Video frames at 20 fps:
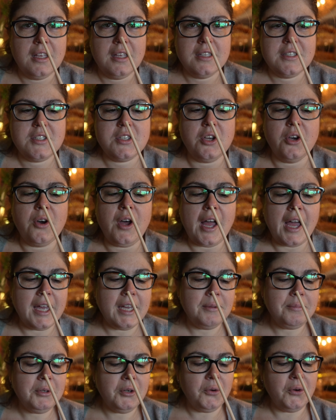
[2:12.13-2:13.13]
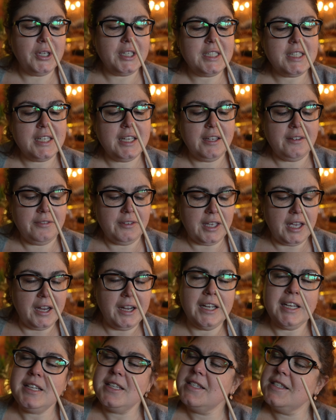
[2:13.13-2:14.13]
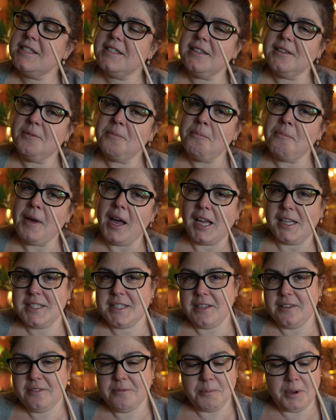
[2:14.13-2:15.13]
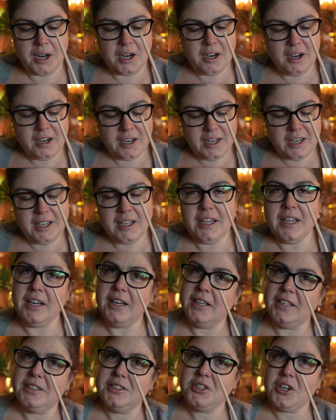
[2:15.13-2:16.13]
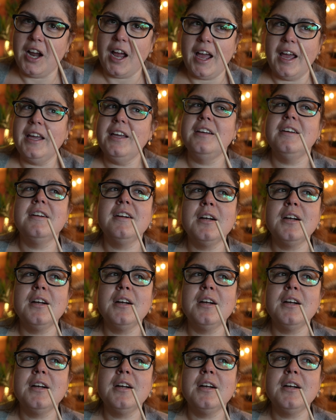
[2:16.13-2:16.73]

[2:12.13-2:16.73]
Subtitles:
So I am going to give Gary's massive margarita here a try.